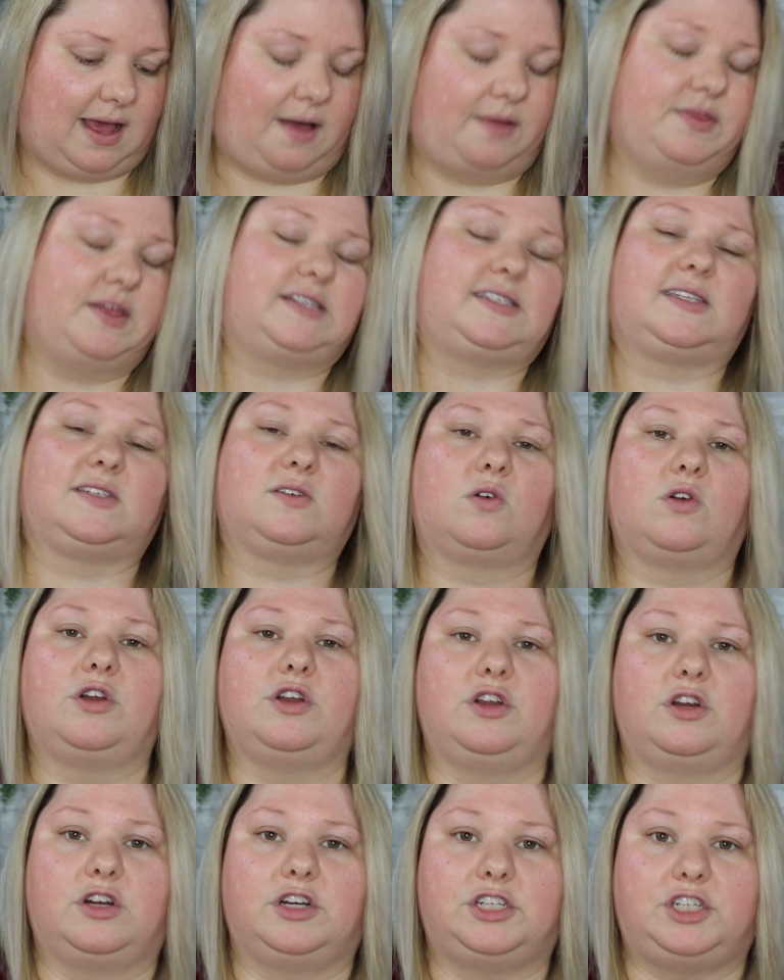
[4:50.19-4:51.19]
This is going
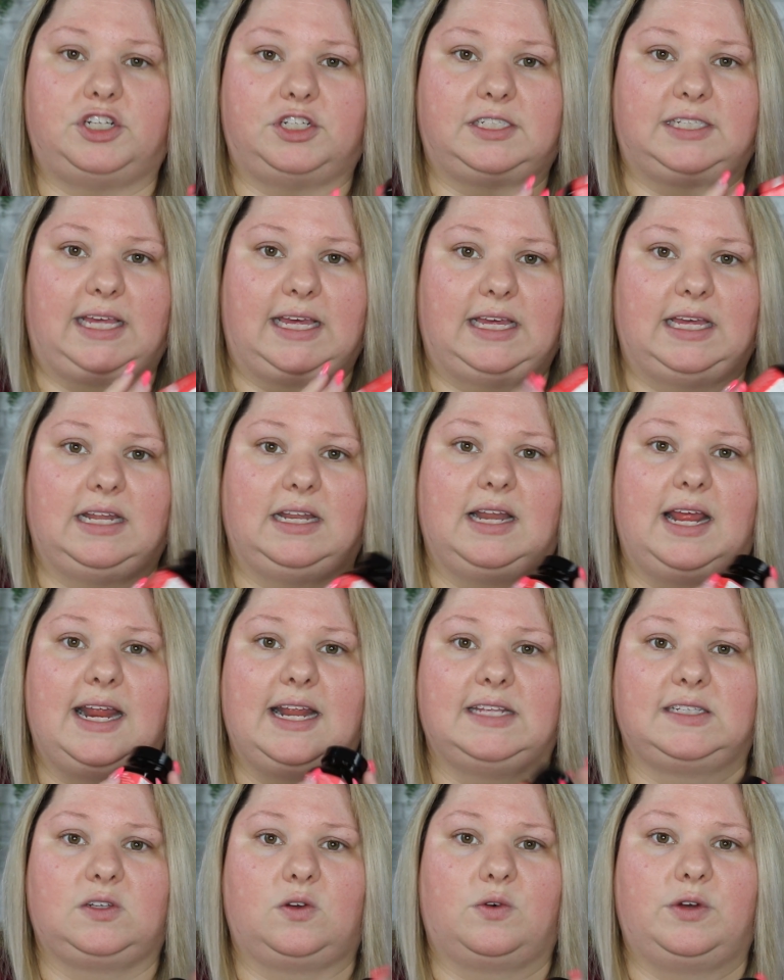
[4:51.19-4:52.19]
to nourish your skin. It
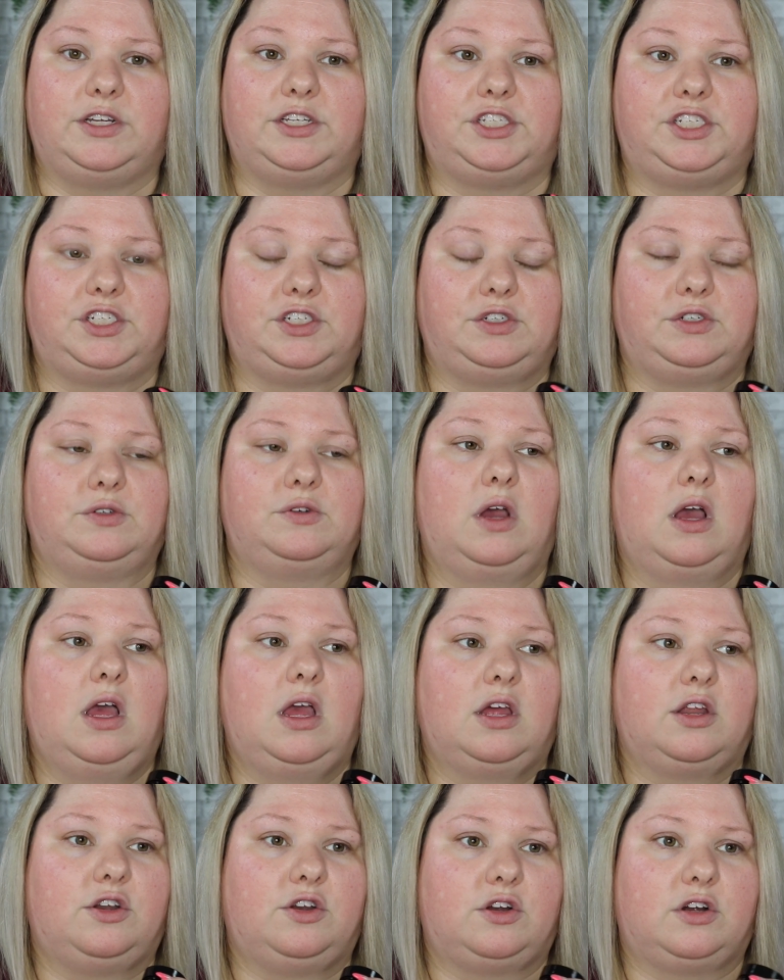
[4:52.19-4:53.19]
is going to
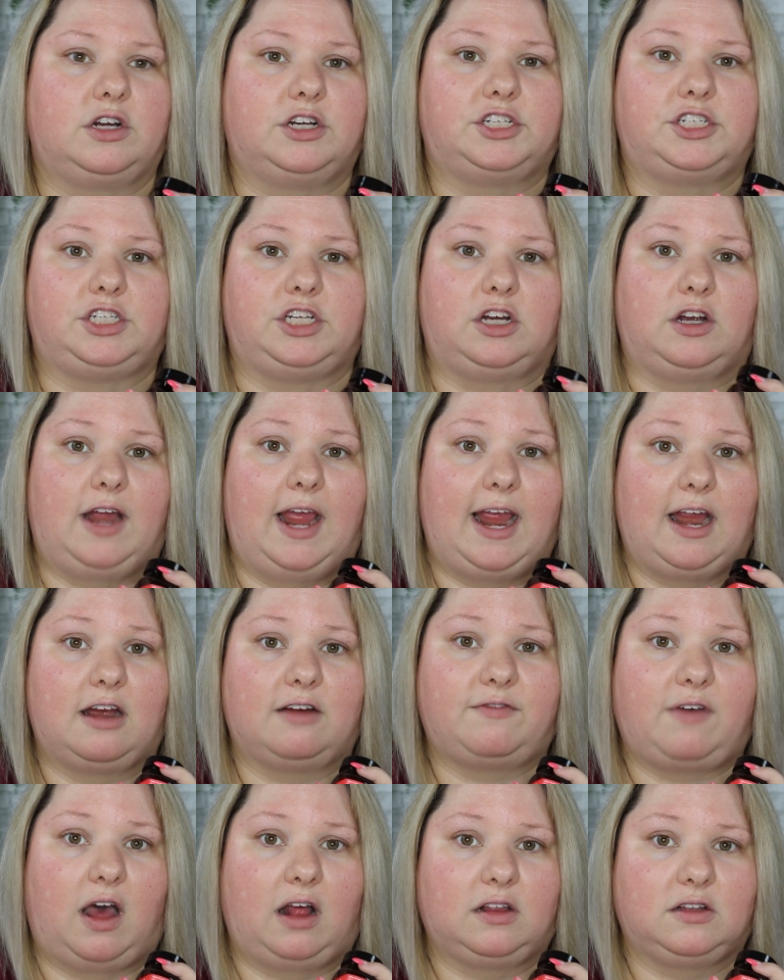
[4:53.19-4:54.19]
nourish your
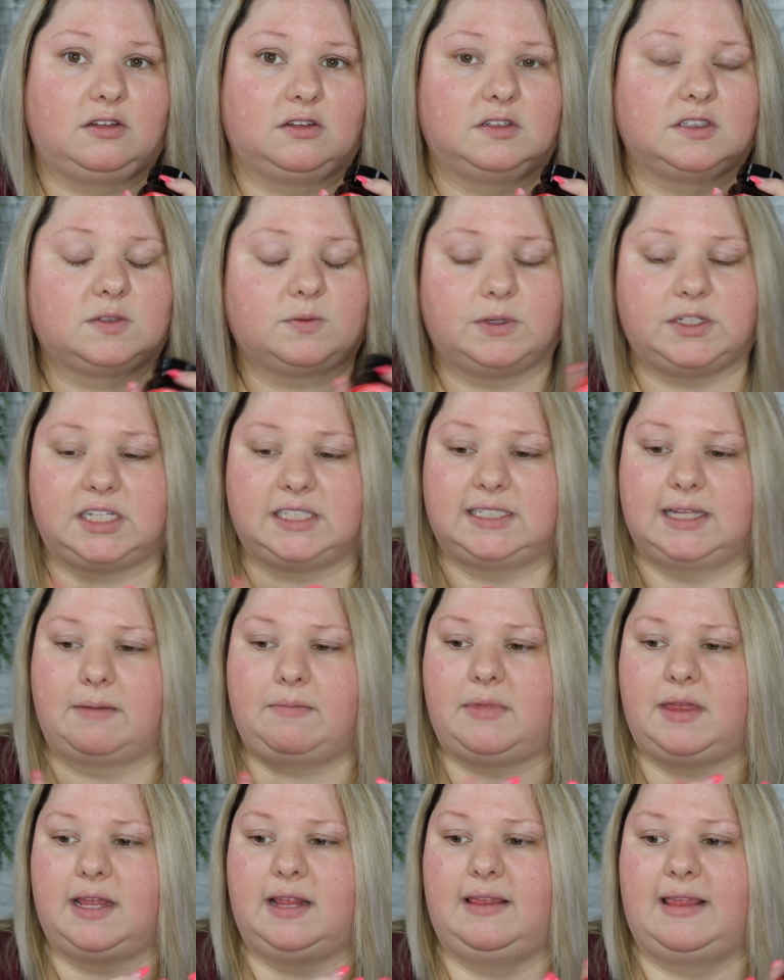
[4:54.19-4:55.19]
hair follicles, which is
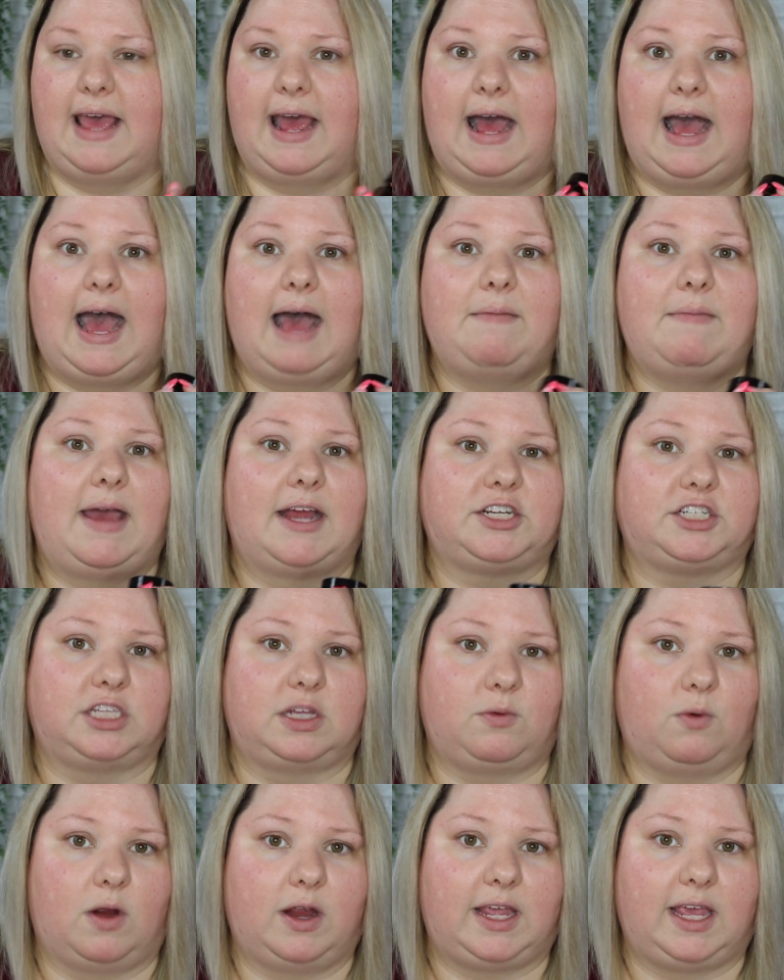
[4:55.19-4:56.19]
something that I'm
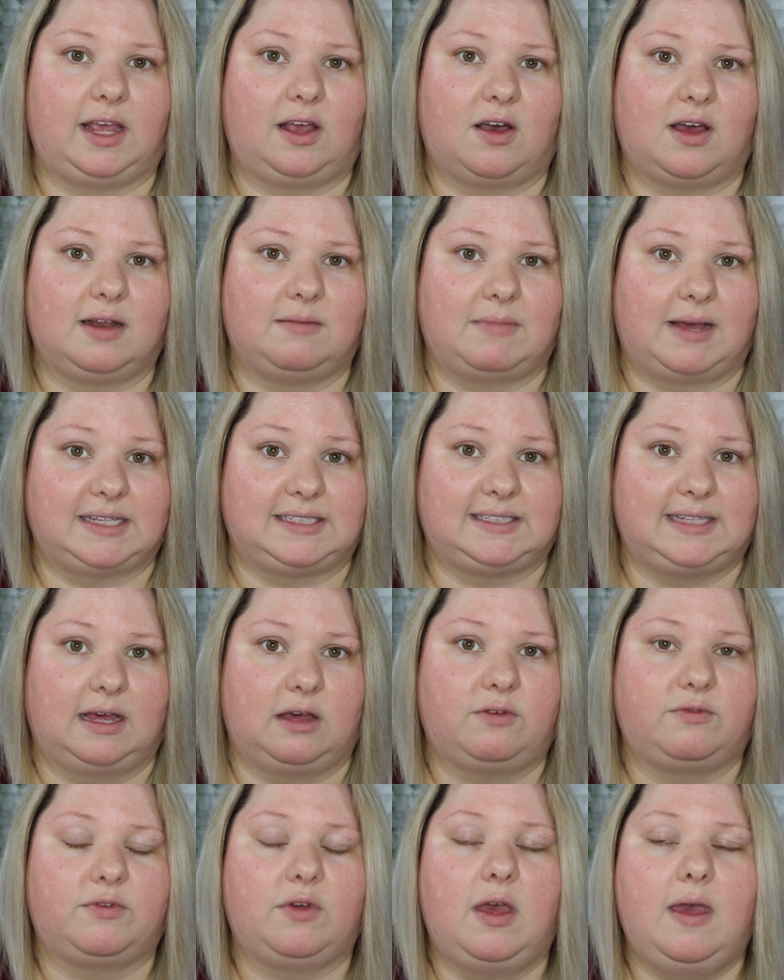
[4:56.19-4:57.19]
actually working on
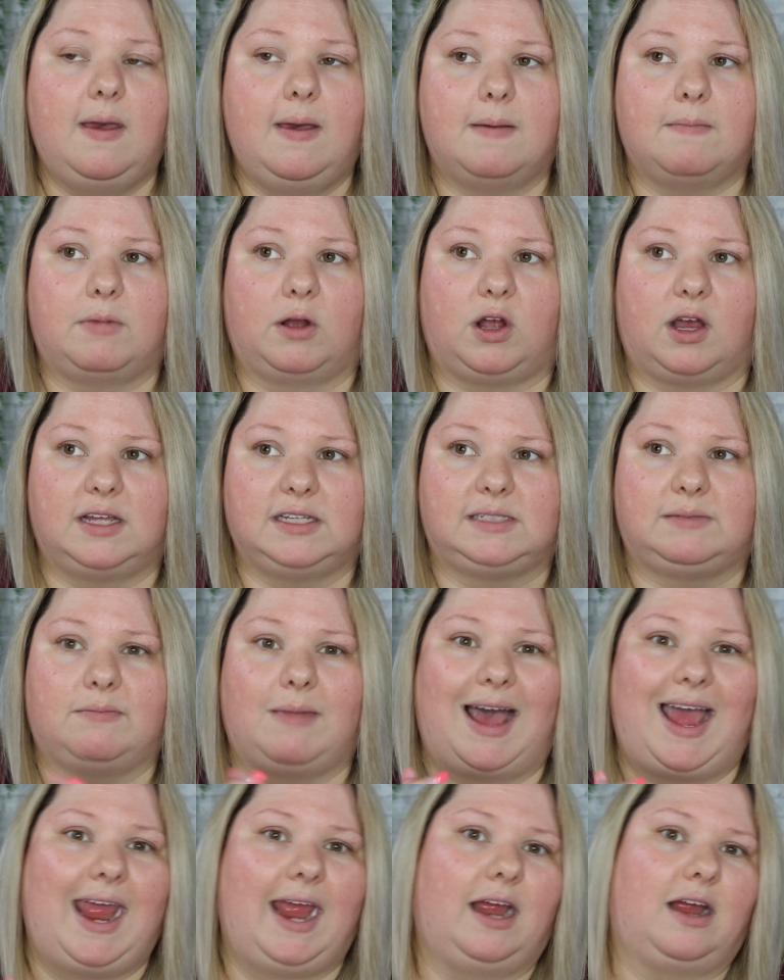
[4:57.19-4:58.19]
myself, because
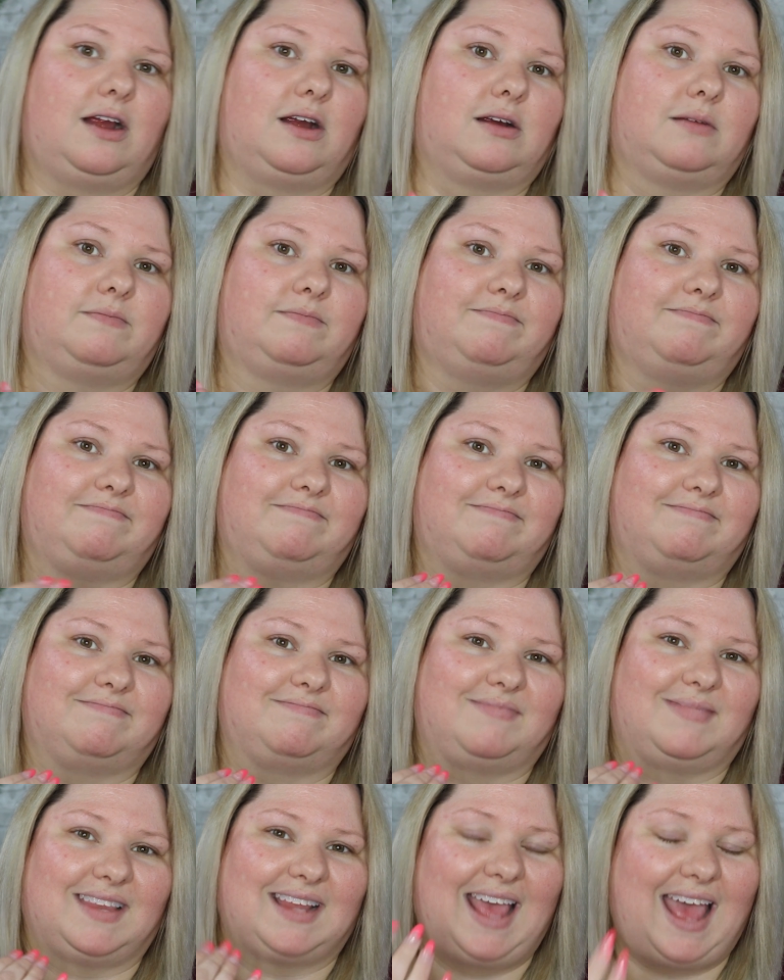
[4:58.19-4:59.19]
my hair
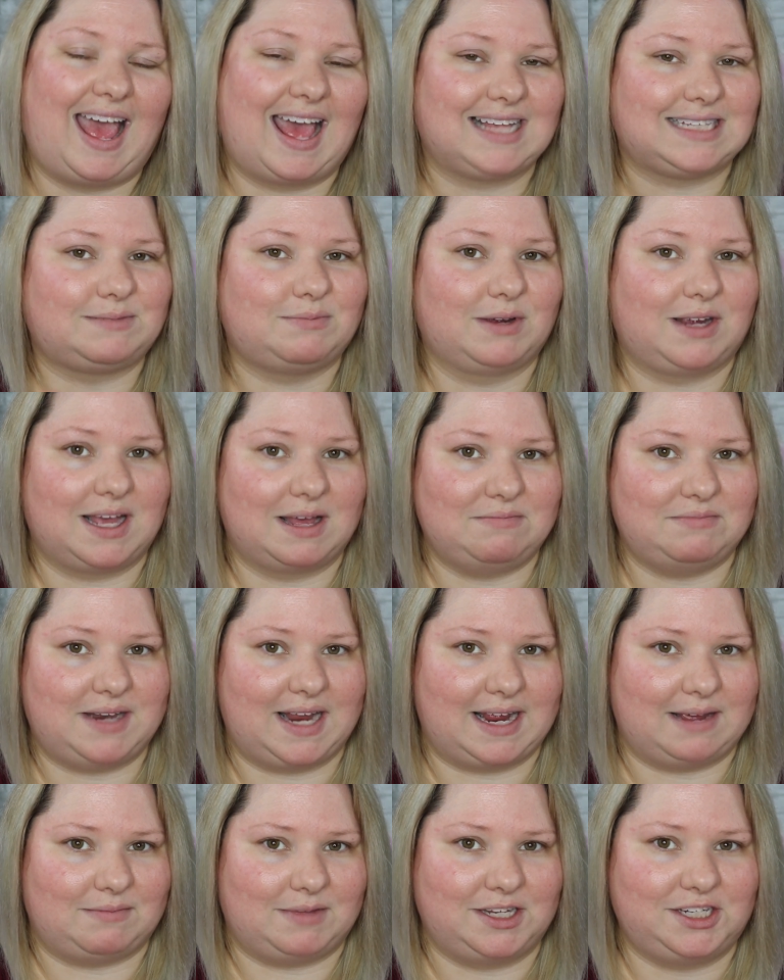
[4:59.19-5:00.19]
has become
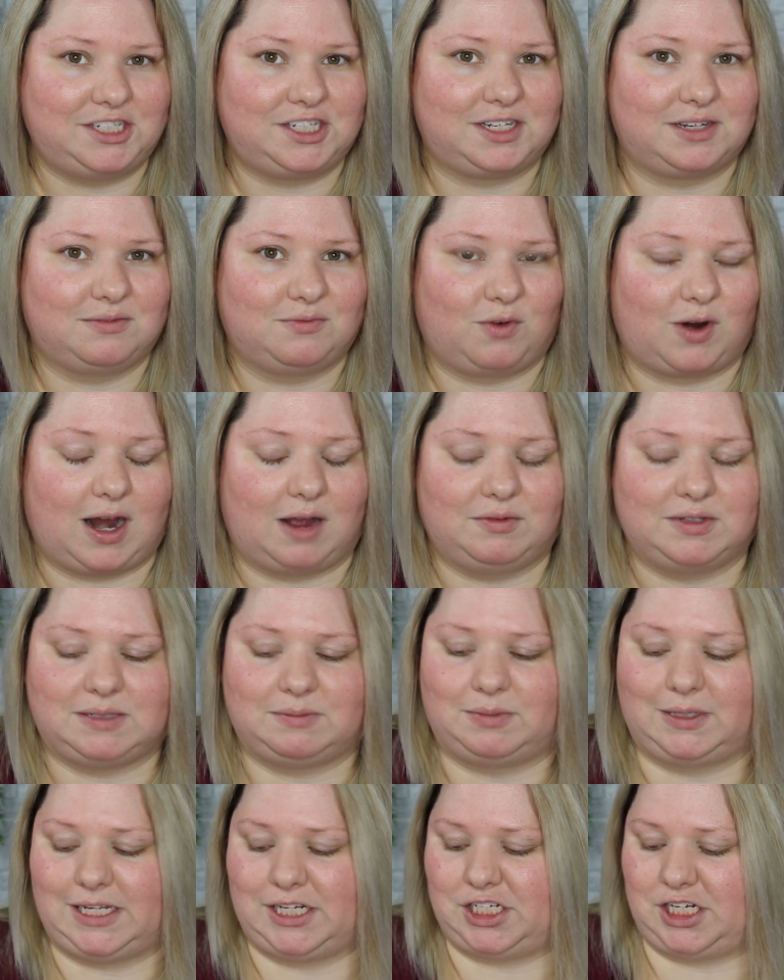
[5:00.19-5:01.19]
damaged where I was
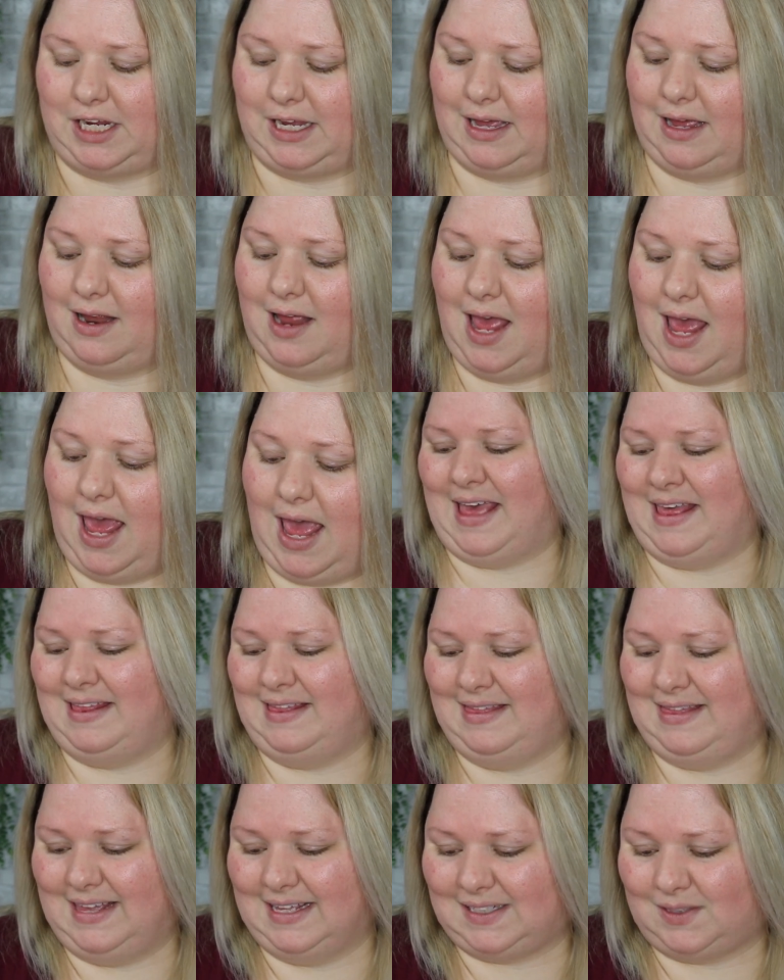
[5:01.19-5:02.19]
bleaching it.
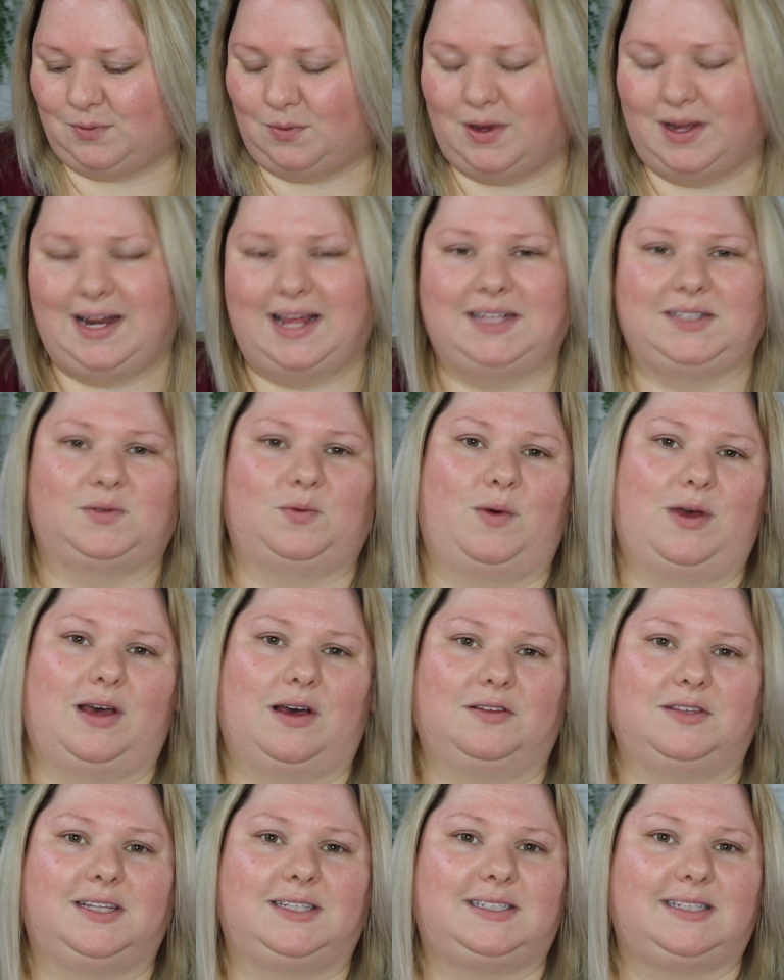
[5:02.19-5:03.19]
And this one as
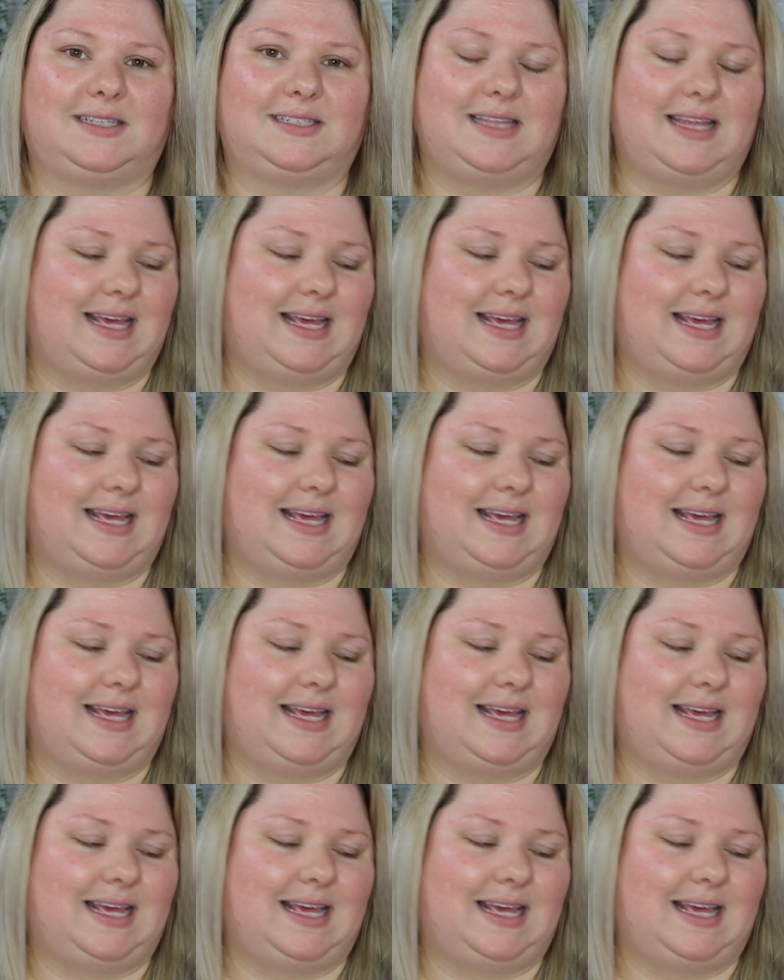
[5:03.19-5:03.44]
well, this is